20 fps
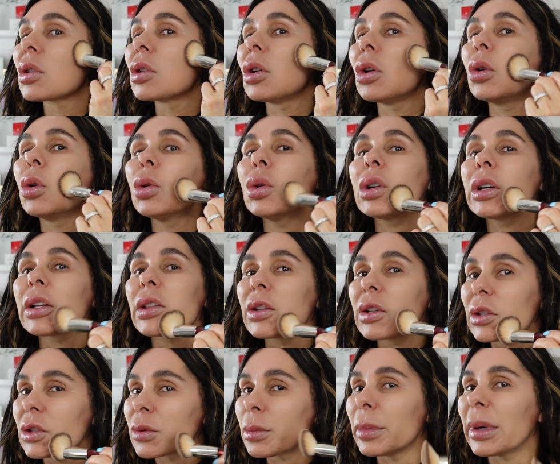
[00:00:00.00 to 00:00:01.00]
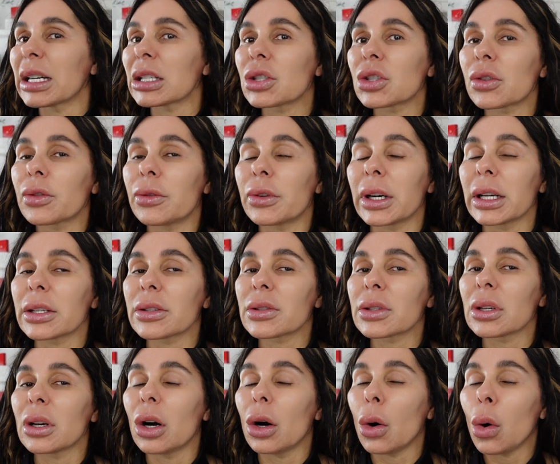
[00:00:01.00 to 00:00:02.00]
Look at this match,
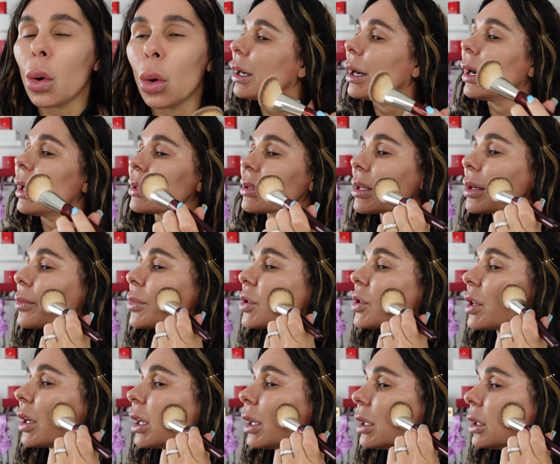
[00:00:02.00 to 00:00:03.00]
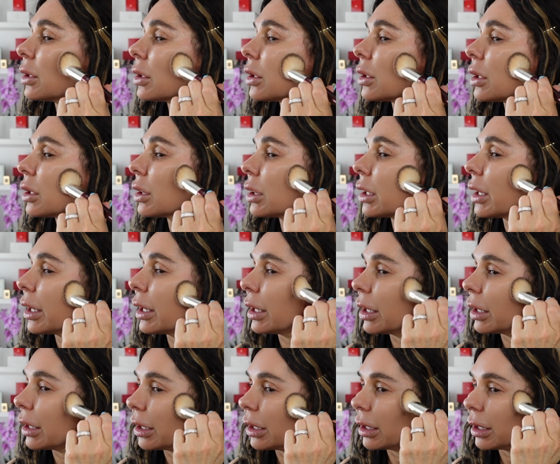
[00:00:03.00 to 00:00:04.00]
friends. As I'm saying,
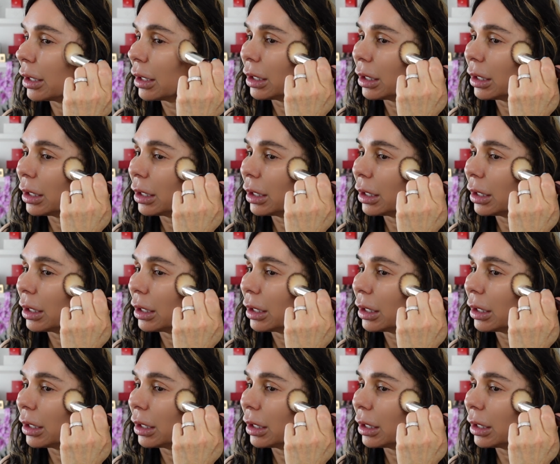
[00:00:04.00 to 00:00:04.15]
the